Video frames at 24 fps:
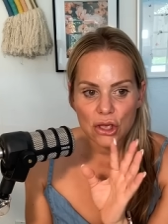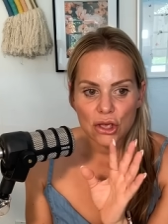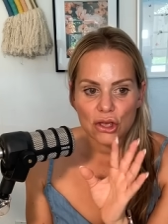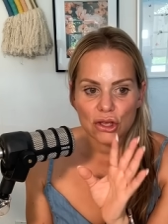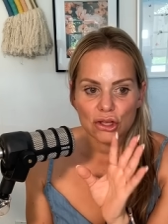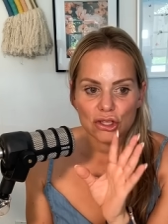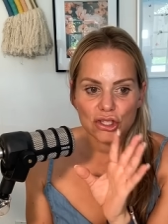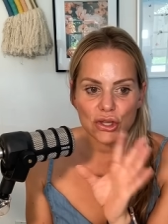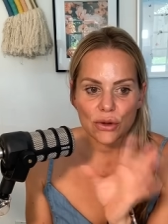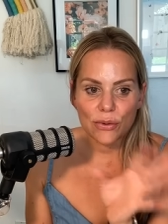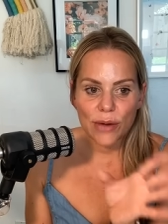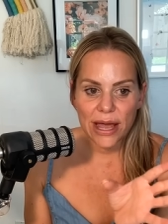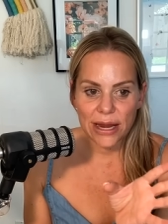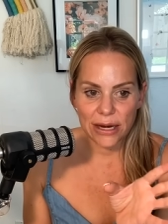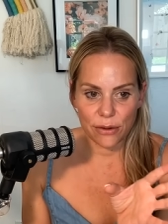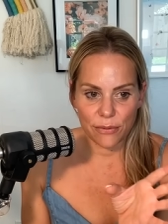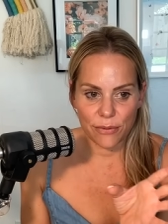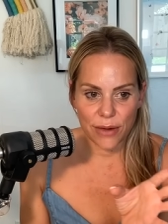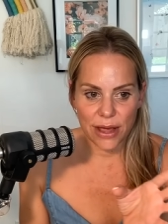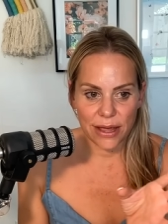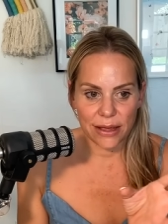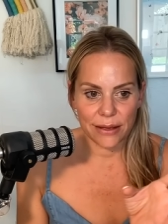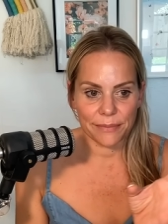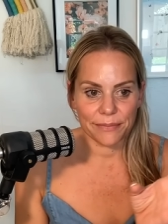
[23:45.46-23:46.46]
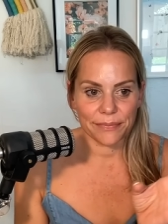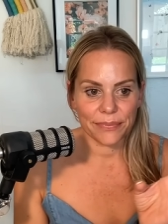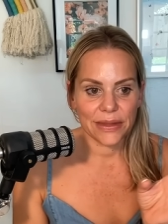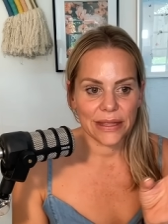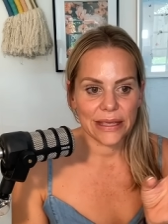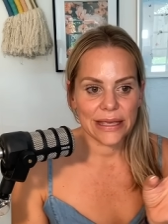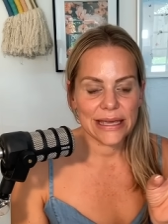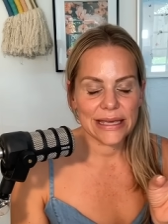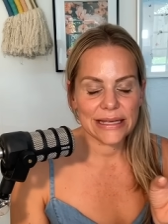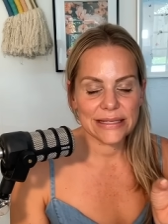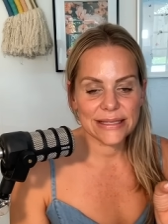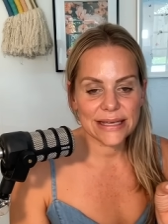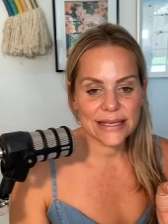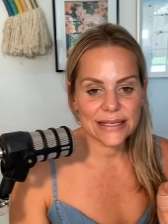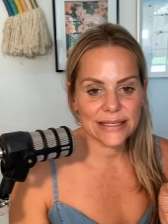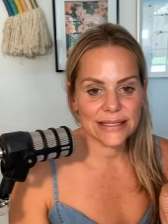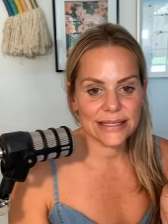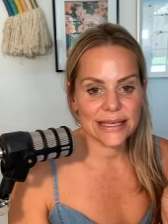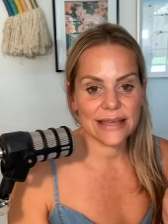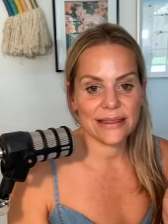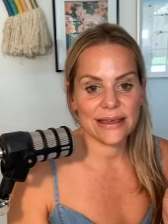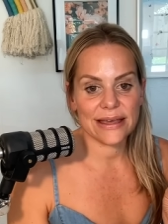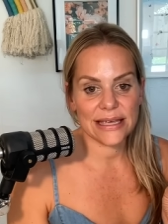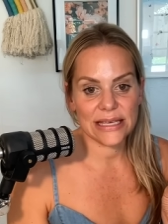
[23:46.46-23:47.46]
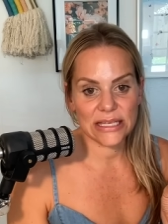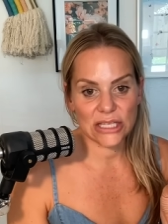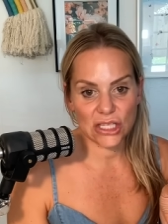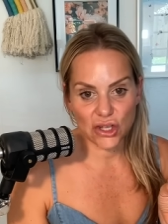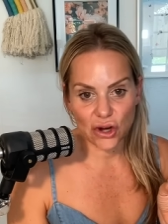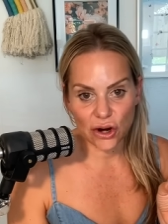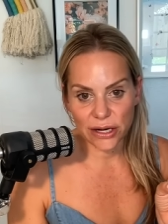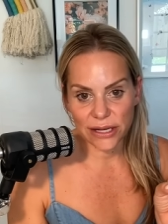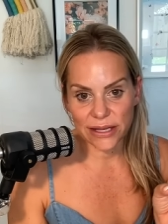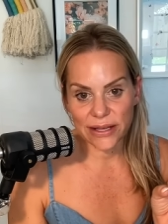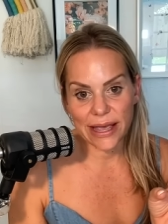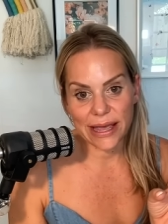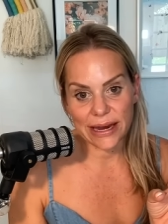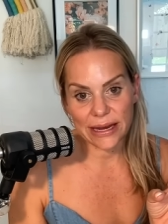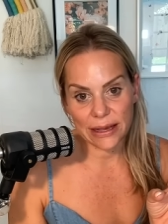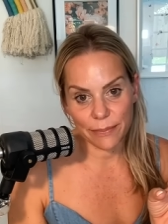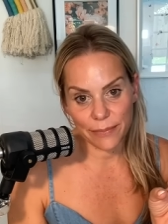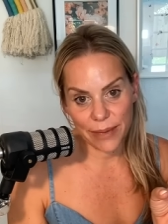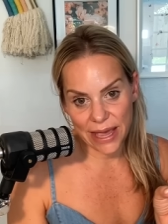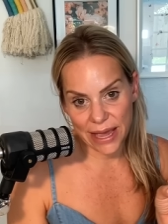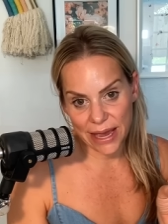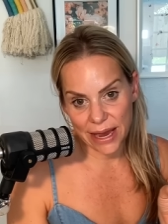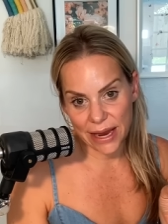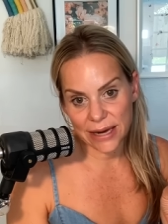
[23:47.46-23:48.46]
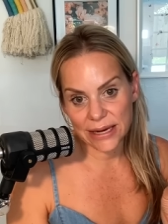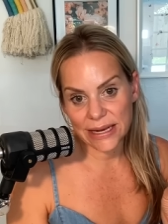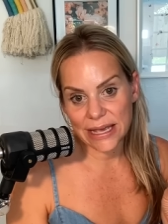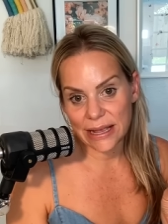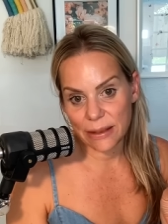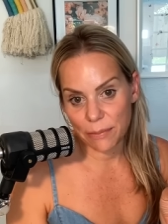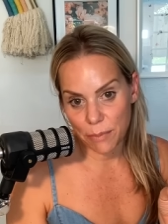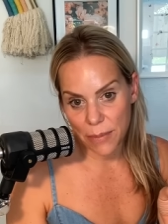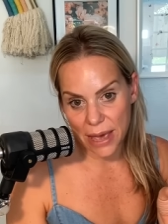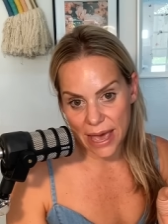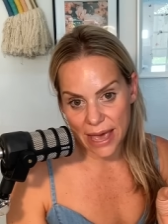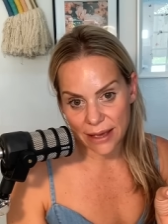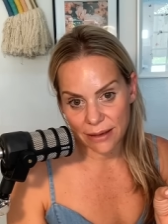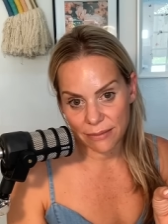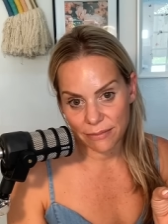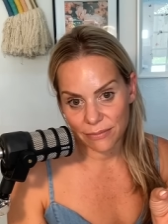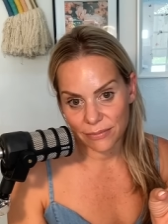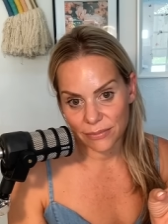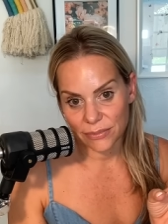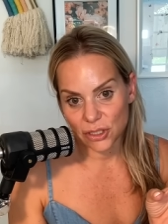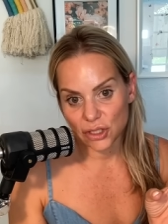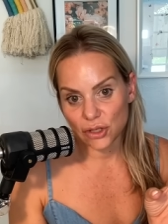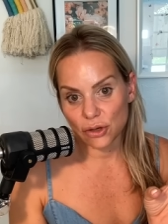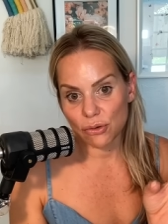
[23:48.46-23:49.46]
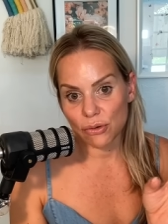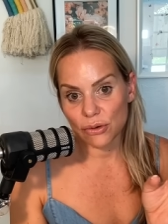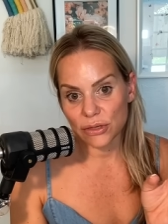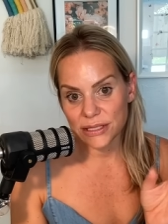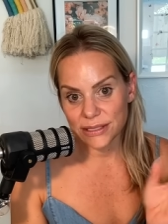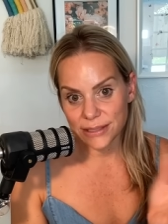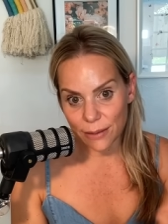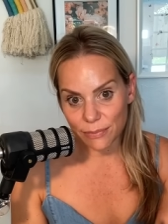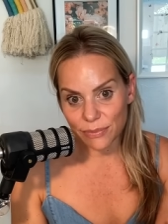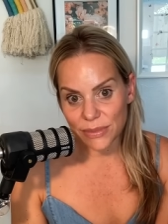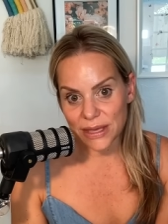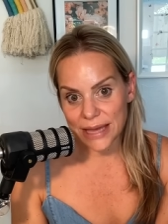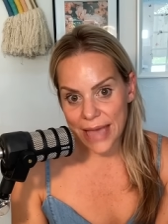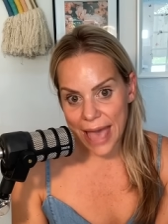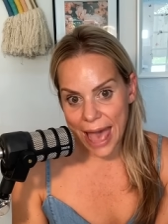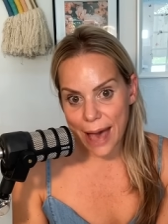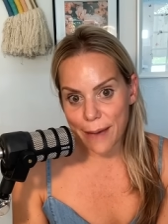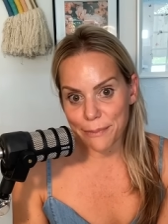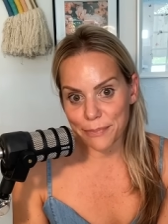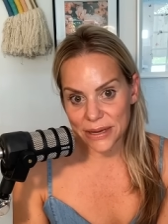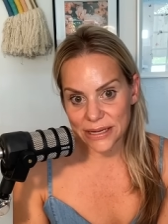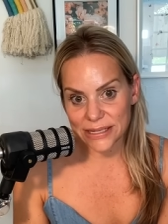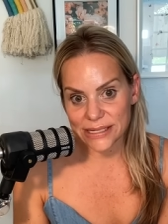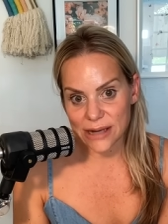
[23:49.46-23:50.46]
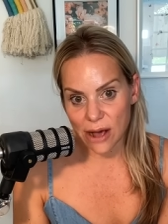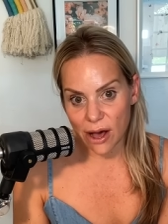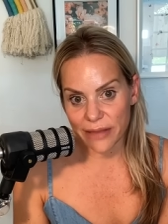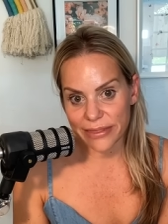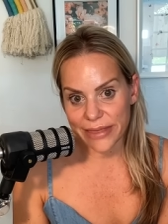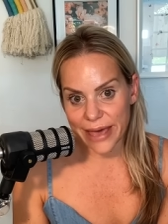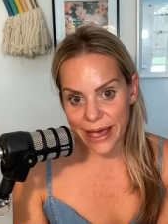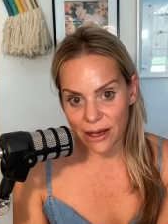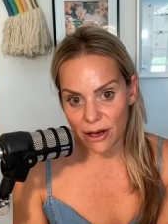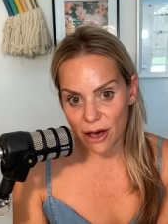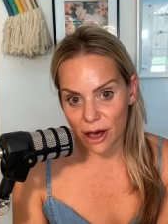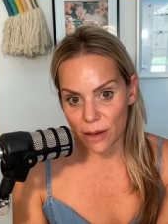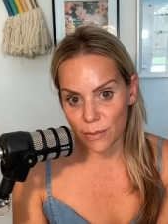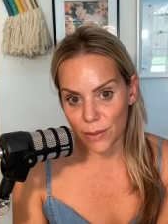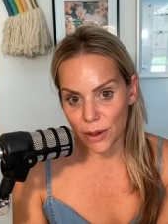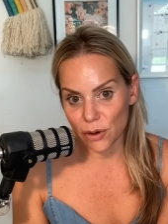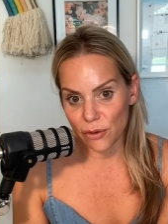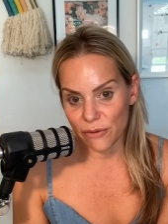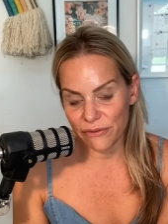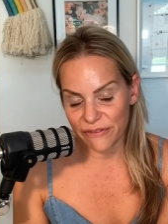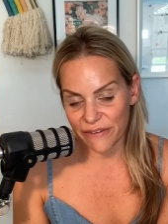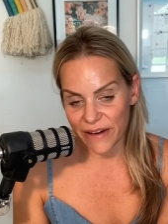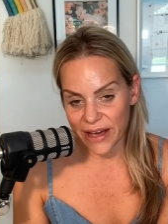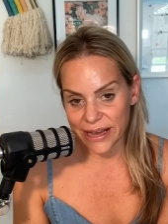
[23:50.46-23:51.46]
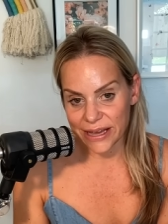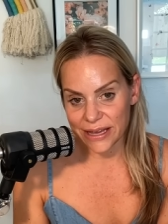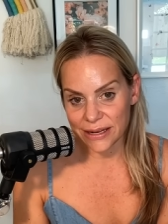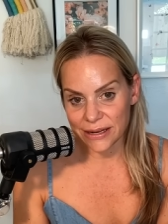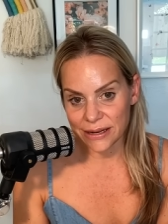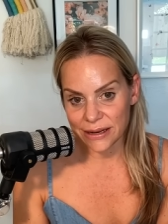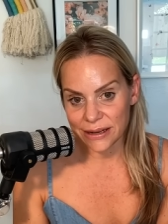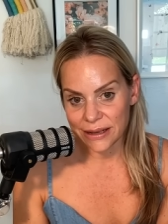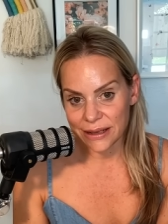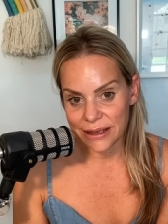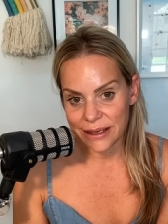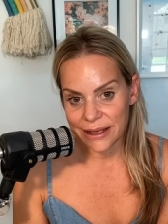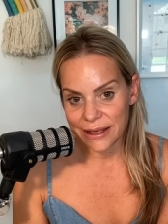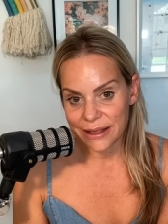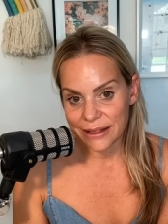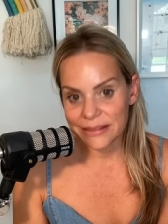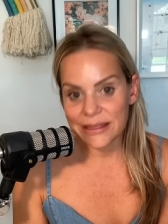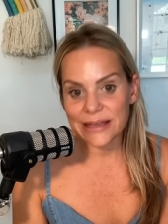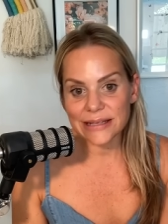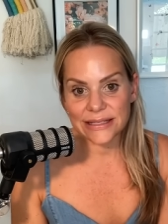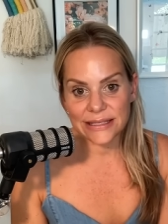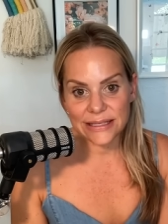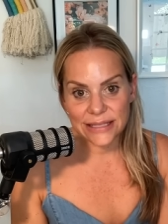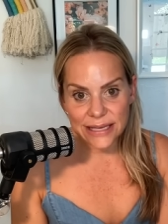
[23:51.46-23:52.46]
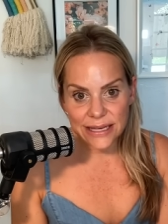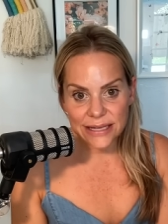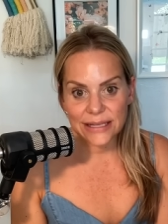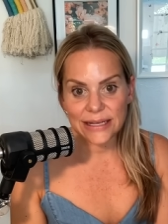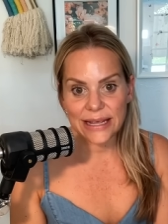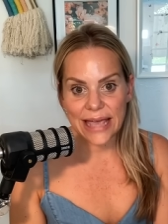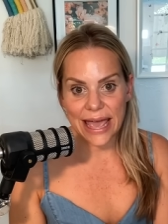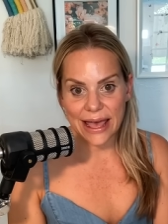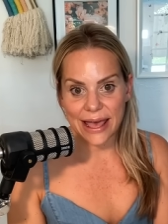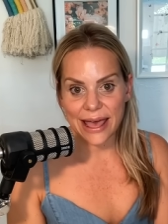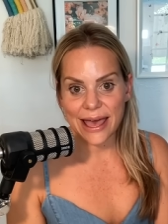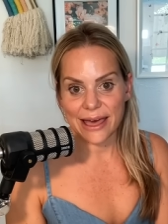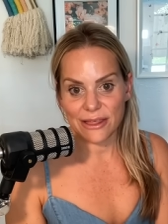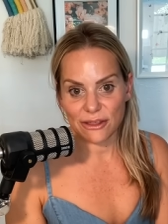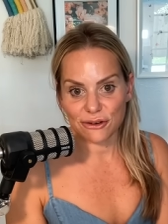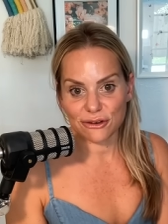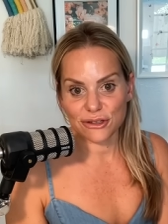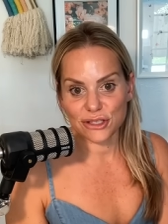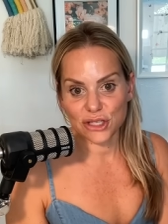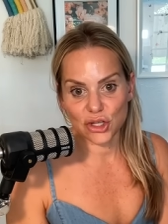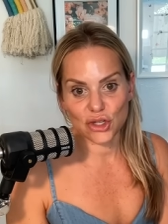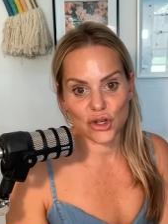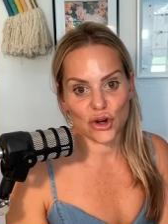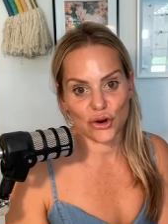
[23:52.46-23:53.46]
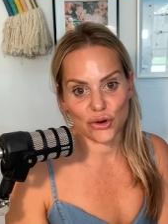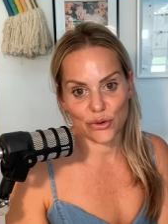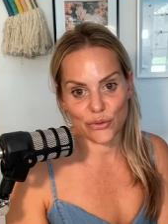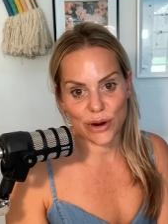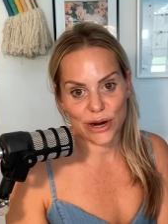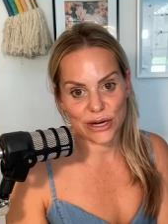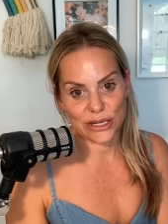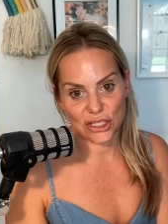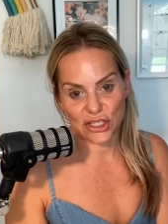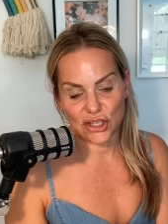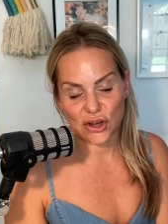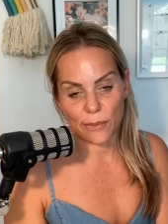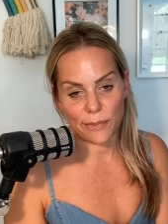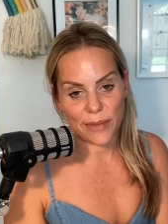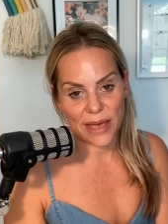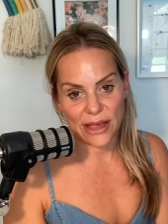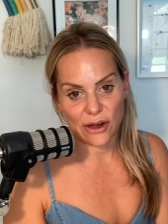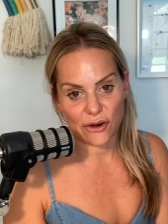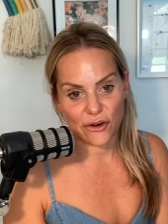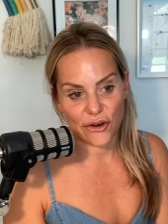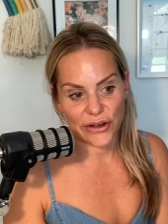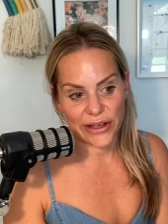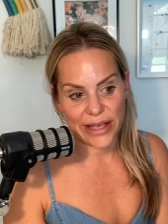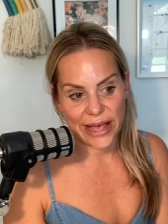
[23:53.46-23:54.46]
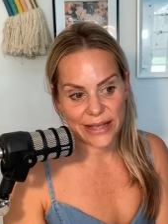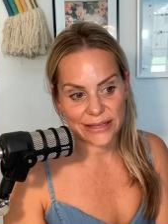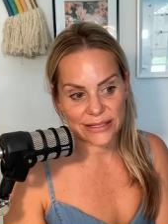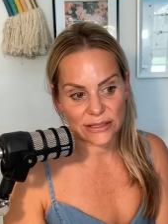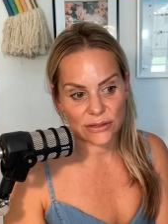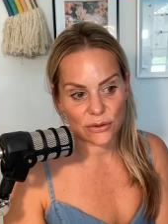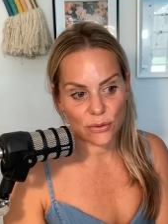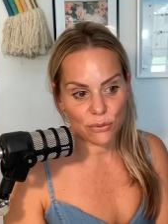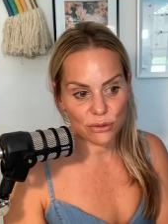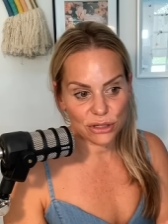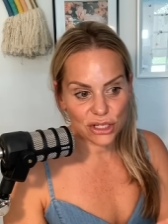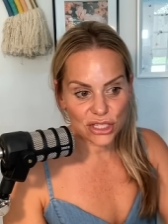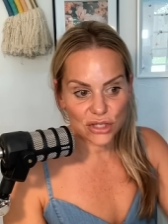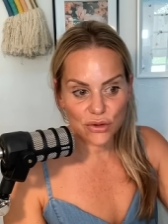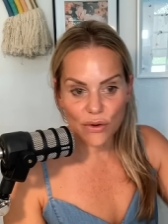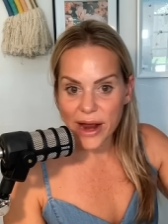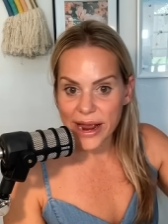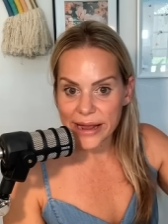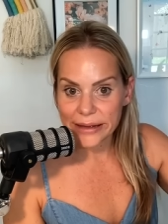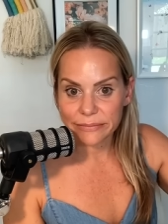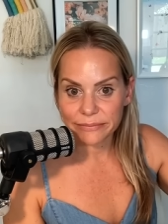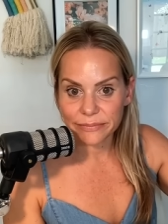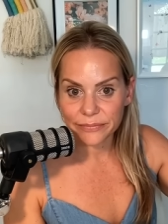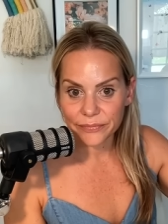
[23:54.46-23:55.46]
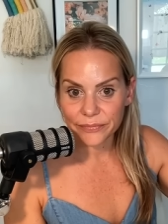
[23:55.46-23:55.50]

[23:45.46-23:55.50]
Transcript: So anyway, he did say that he started getting paid in May. So something happened on that Cabo fight that did get Heather to turn around and start paying her guests, which is great,